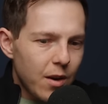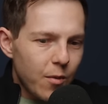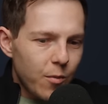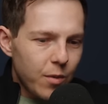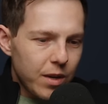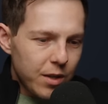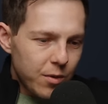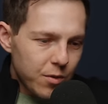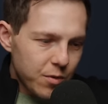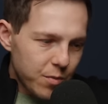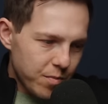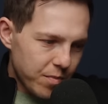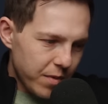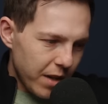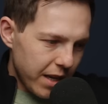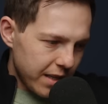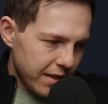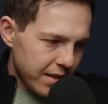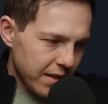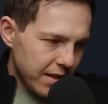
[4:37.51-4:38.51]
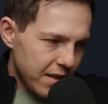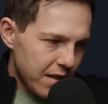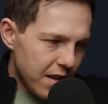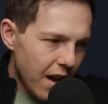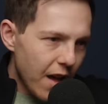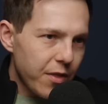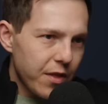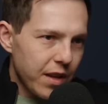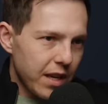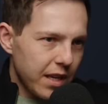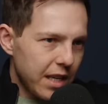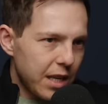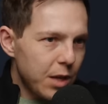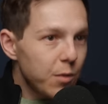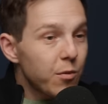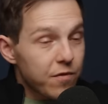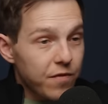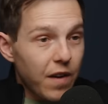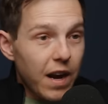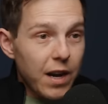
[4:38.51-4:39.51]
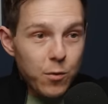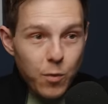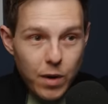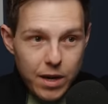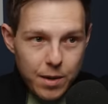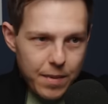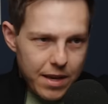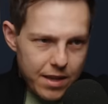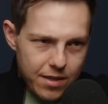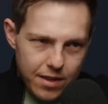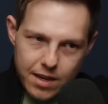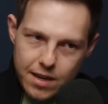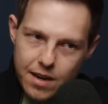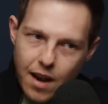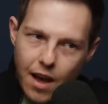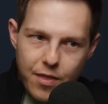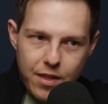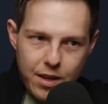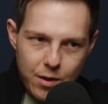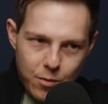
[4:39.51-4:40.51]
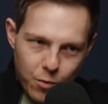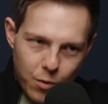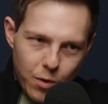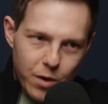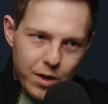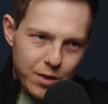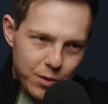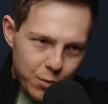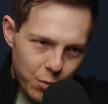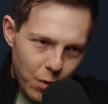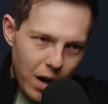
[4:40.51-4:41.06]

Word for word: When he was like nothing, he would find a way to make the nothing work as